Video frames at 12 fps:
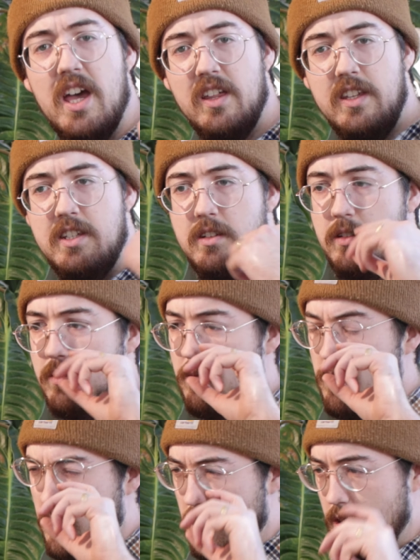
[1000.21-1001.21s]
at least
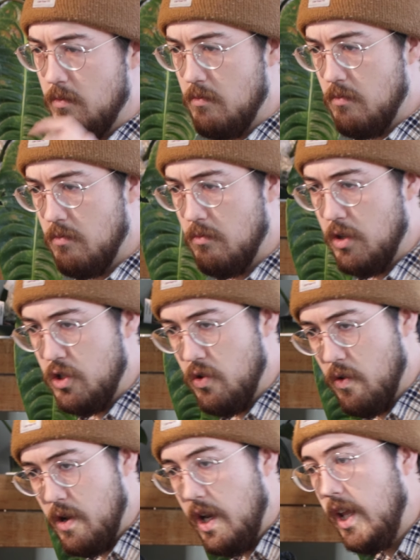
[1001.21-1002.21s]

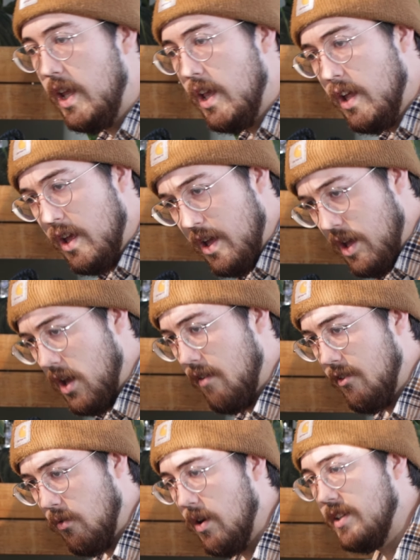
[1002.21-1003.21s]
majority
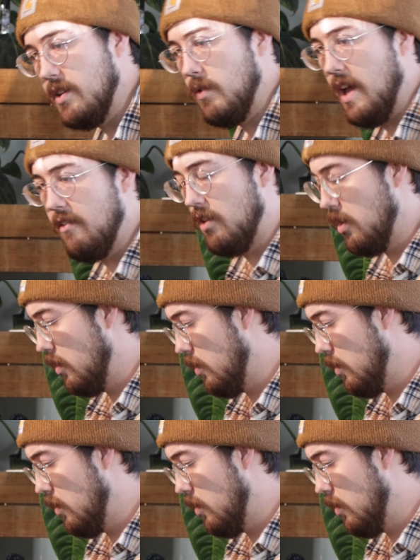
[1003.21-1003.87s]
of the ones that we have in our